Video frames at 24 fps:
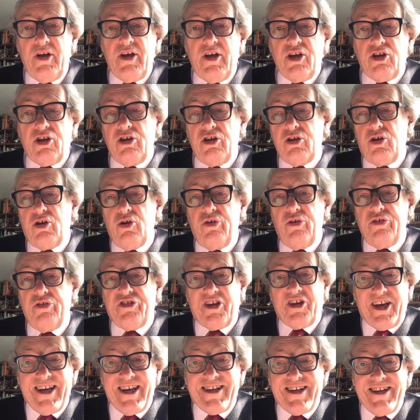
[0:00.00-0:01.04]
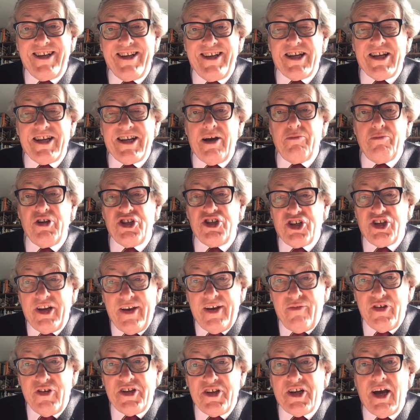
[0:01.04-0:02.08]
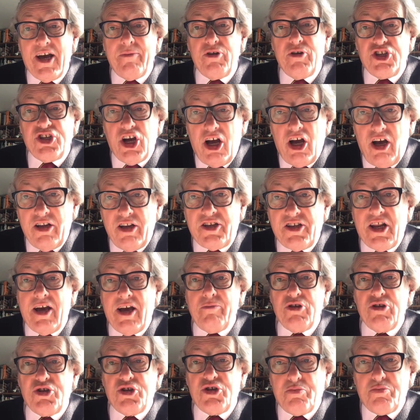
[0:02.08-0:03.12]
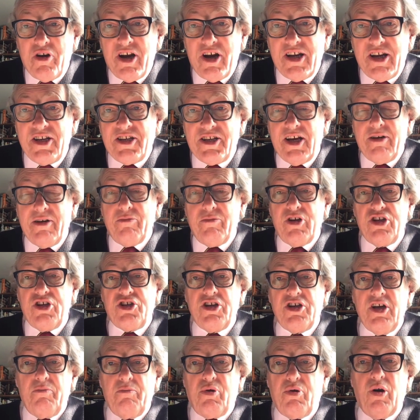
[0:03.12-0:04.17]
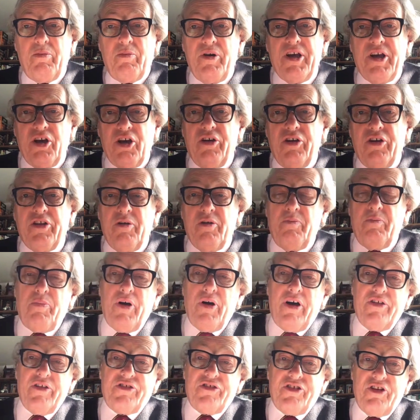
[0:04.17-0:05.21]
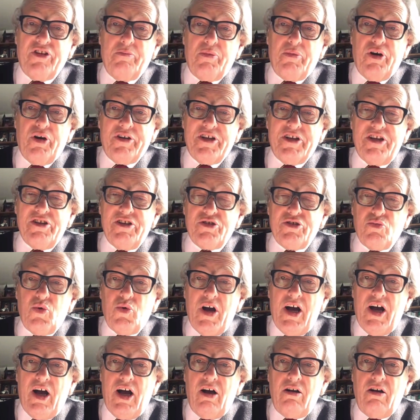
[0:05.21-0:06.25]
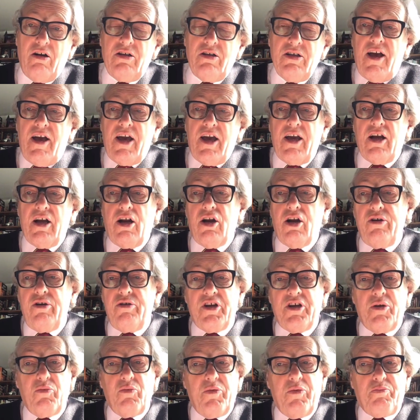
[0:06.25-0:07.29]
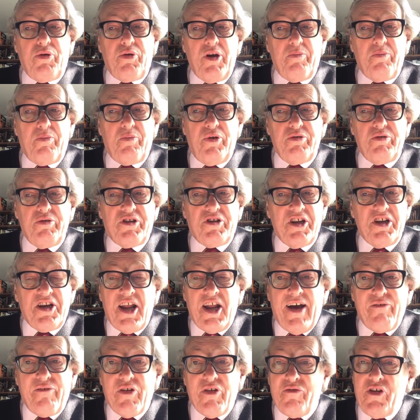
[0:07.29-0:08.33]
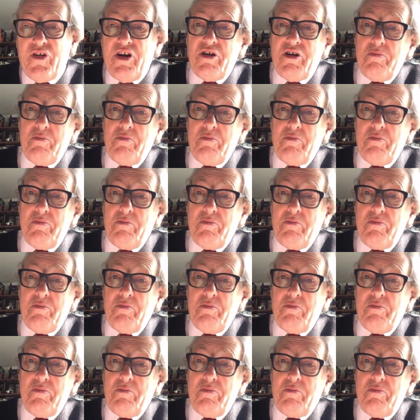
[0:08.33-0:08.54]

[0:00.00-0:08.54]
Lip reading: can cause kidney damage, liver damage, heart damage, brain damage, probably other parts of the body as well, including with people who didn't have it very